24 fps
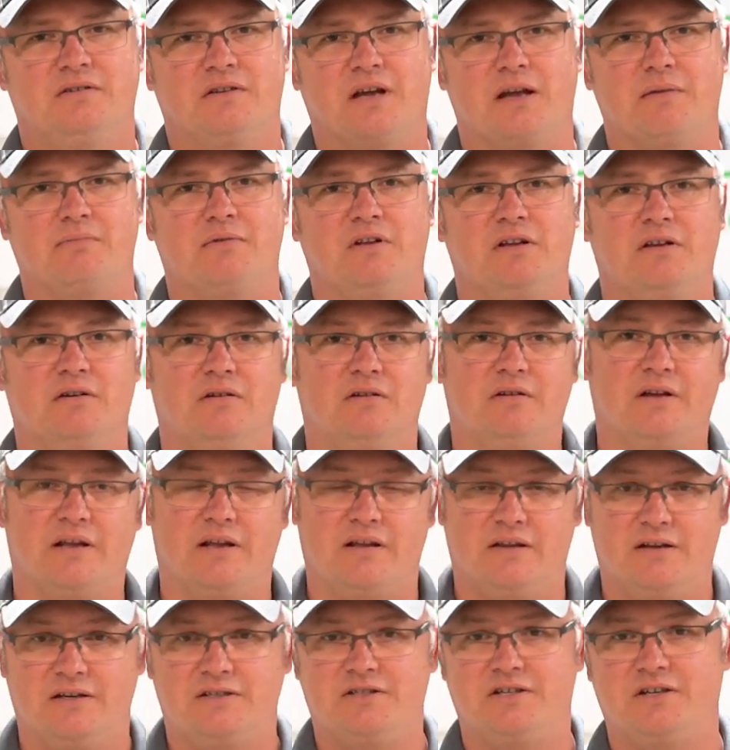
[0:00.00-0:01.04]
type deal,
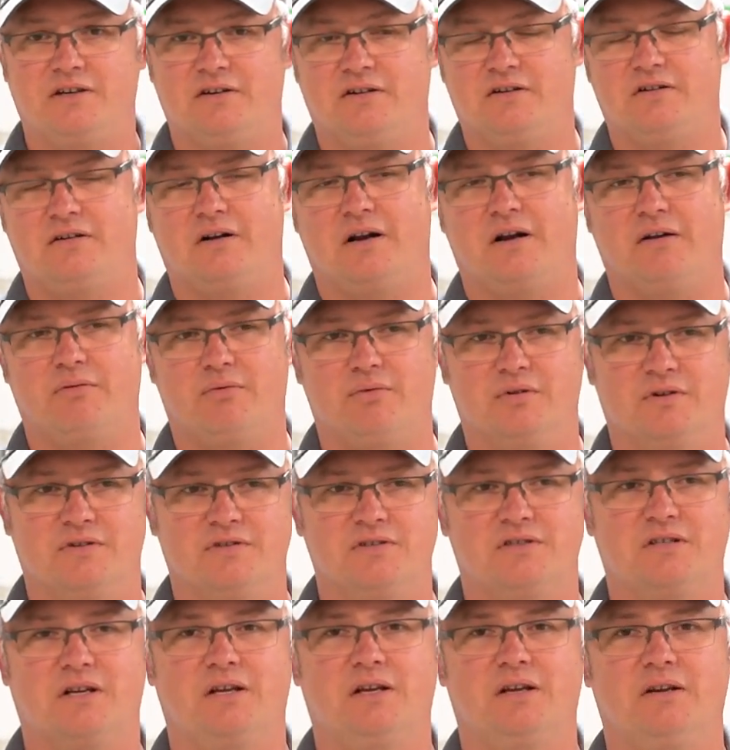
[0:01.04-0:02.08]
and this year I
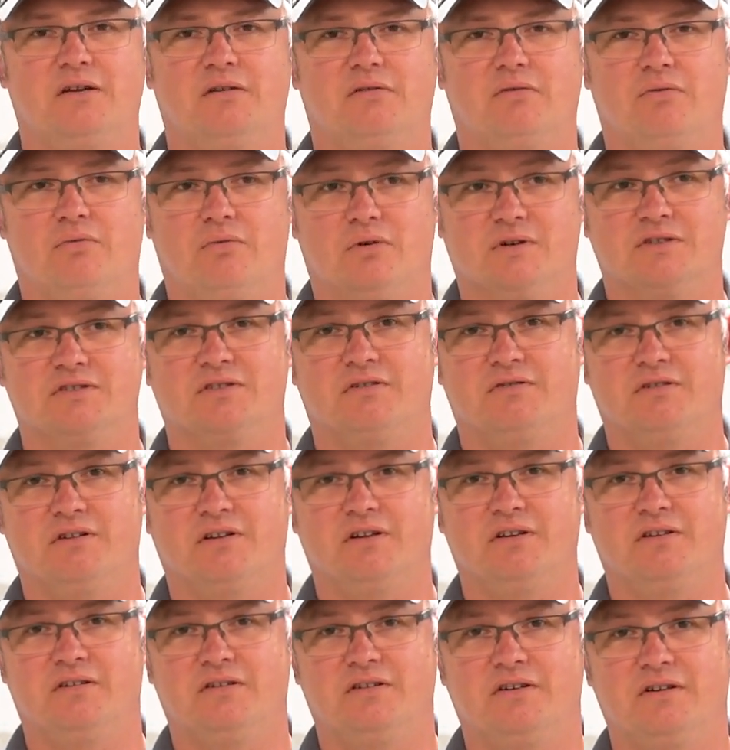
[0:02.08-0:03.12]
will say was a
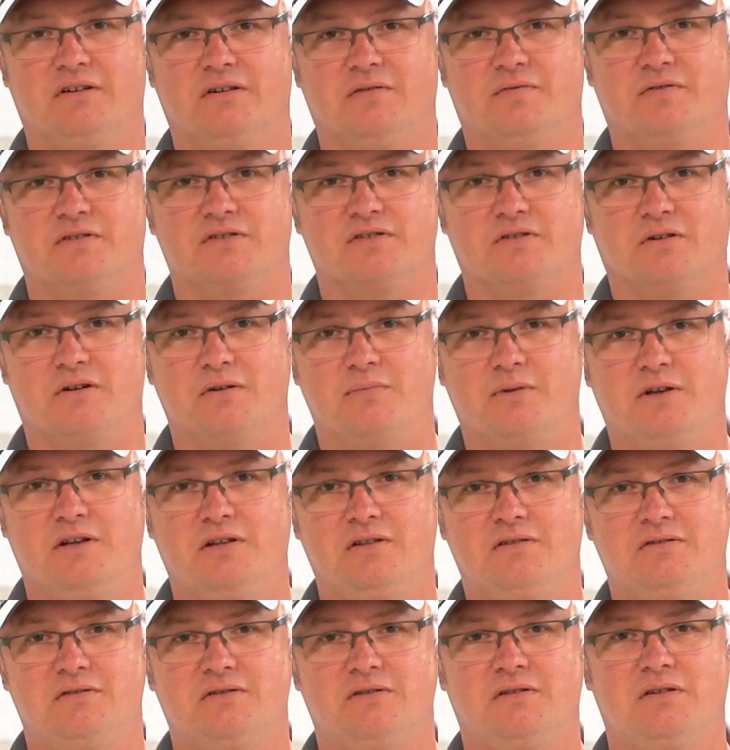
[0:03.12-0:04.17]
really good year for
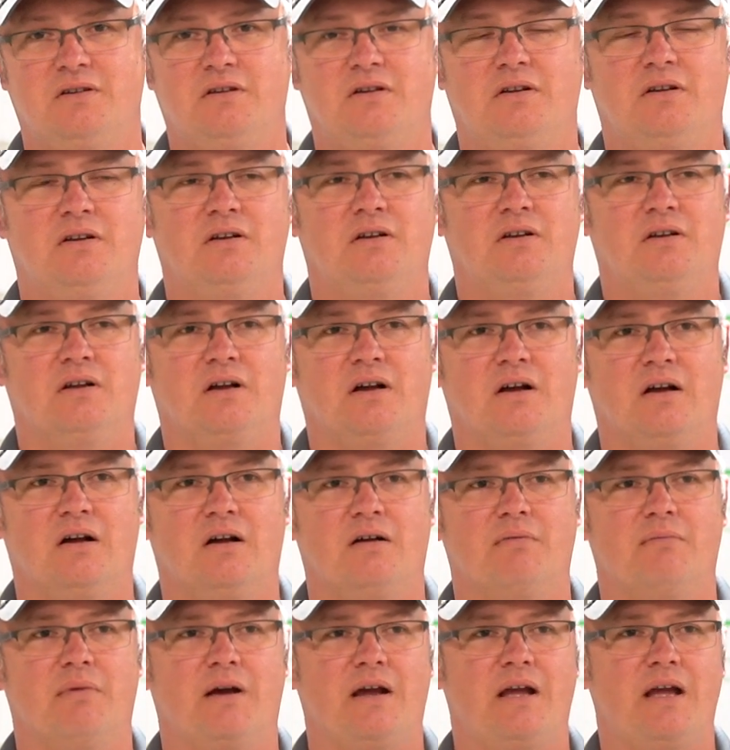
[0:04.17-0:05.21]
soybeans.
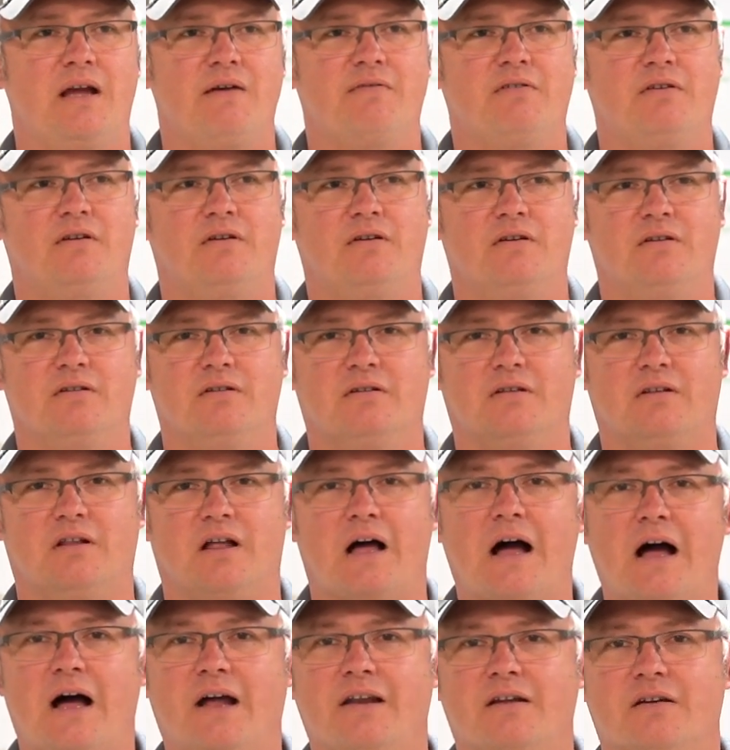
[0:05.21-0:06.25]
I haven't heard a
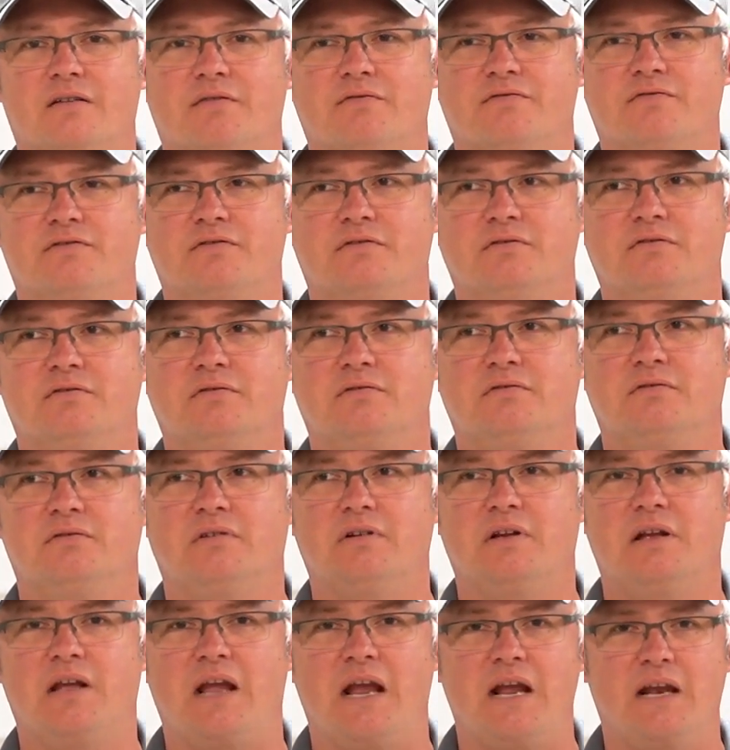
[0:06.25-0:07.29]
lot of
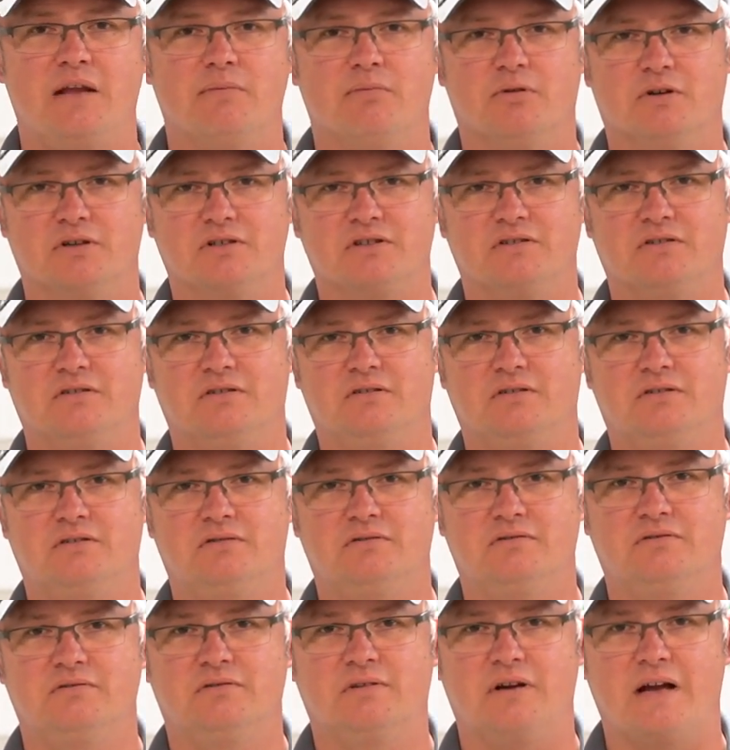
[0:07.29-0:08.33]
80
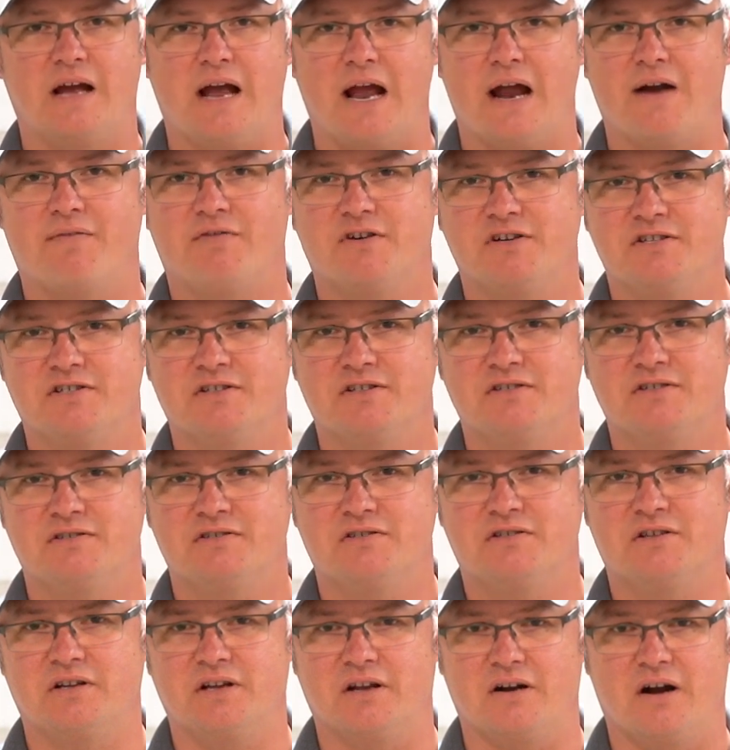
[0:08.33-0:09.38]
bushel
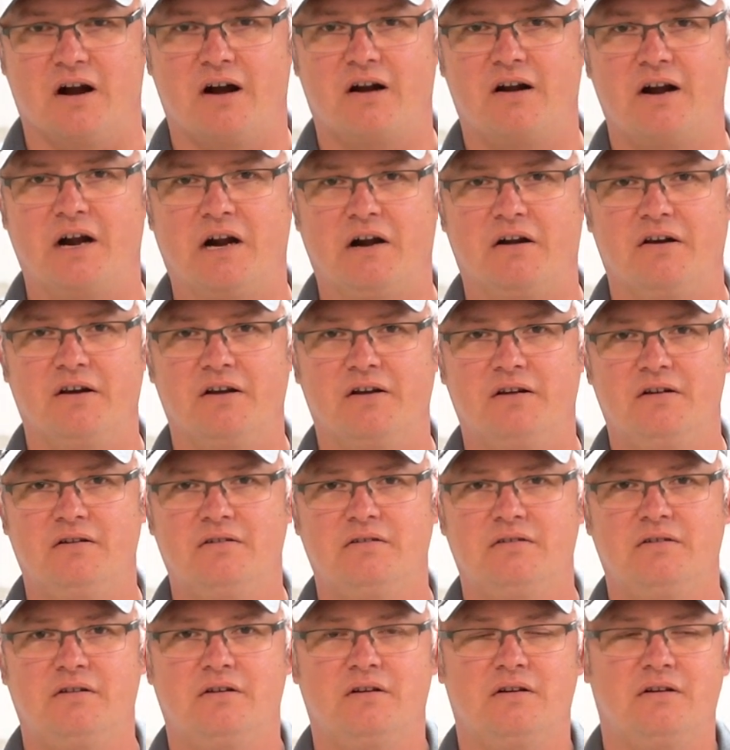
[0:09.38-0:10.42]
averages in our area.
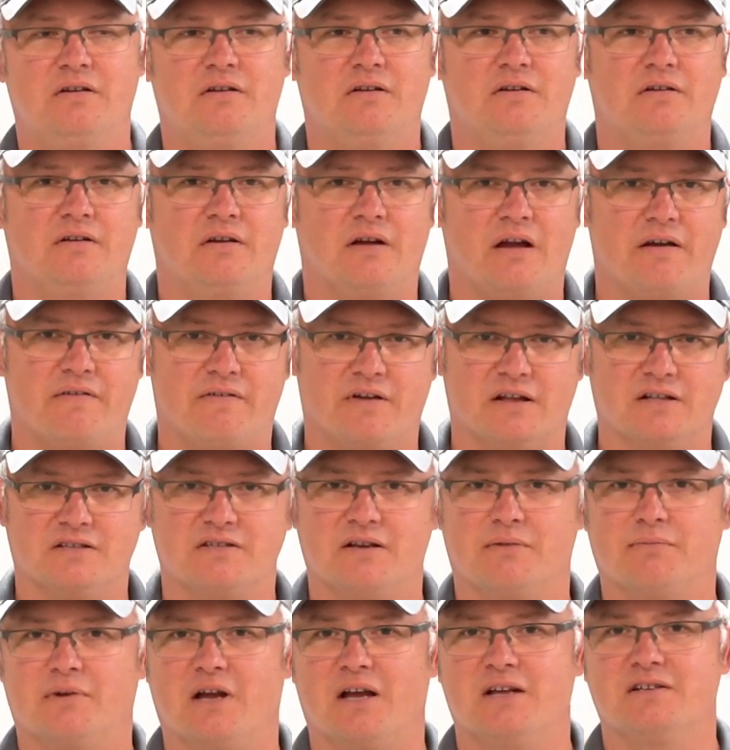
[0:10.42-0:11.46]
I've had
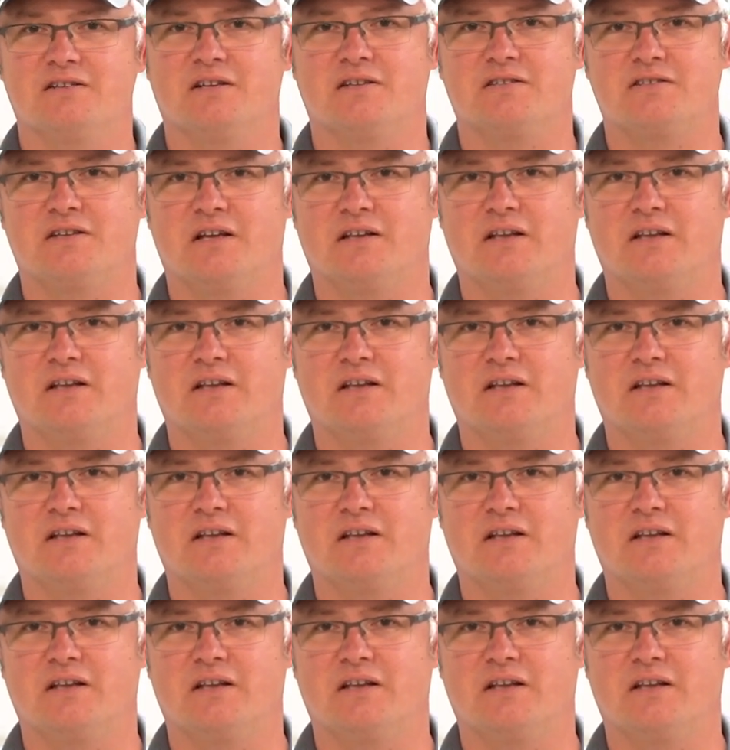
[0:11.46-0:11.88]
some guys that